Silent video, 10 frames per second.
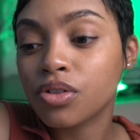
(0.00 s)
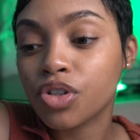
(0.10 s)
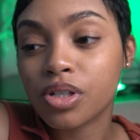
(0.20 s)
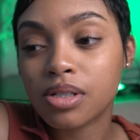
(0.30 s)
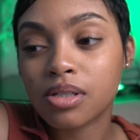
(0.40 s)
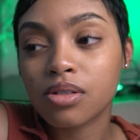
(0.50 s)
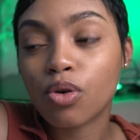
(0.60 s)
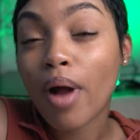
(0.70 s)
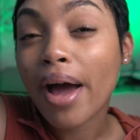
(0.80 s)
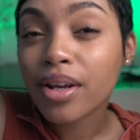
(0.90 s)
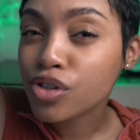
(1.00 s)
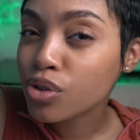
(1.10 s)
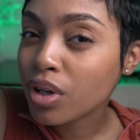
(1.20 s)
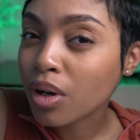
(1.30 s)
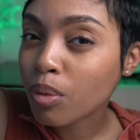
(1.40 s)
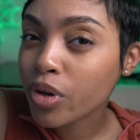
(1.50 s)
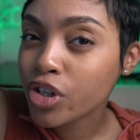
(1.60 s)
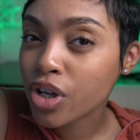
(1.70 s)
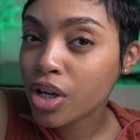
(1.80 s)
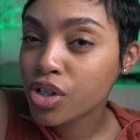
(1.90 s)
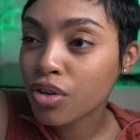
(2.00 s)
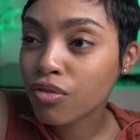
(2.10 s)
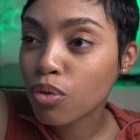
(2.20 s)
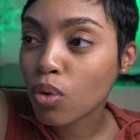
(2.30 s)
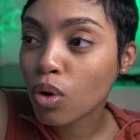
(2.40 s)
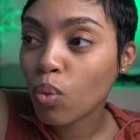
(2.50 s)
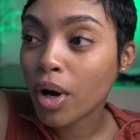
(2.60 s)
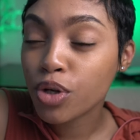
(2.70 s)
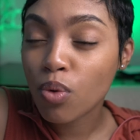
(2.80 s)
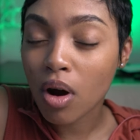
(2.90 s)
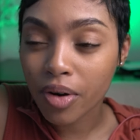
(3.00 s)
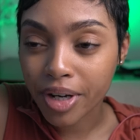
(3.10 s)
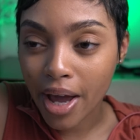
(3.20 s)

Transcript: just gratitude and appreciation for what you already